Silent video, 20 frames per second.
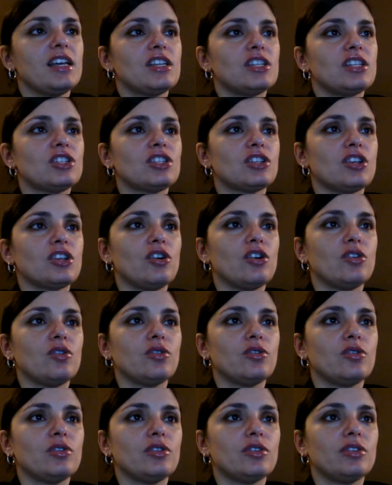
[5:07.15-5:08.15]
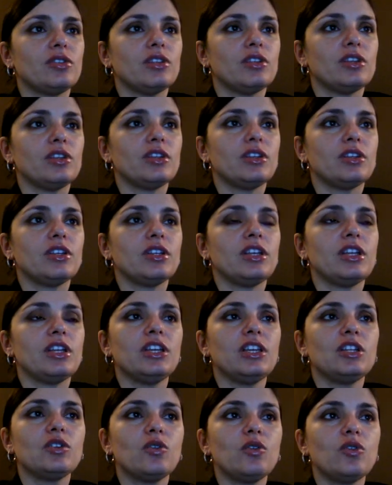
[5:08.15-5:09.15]
So
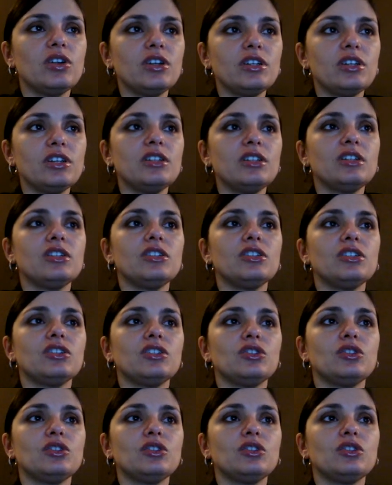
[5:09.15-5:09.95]
in order